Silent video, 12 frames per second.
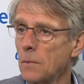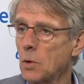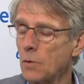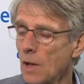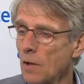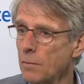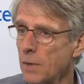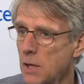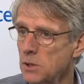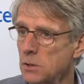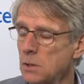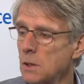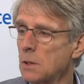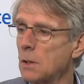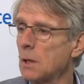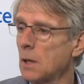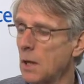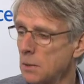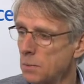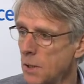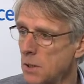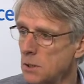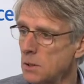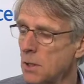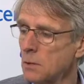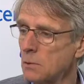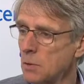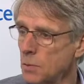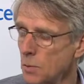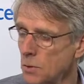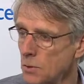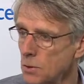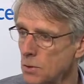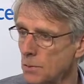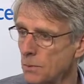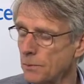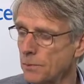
12 patients that 8 patients had a response.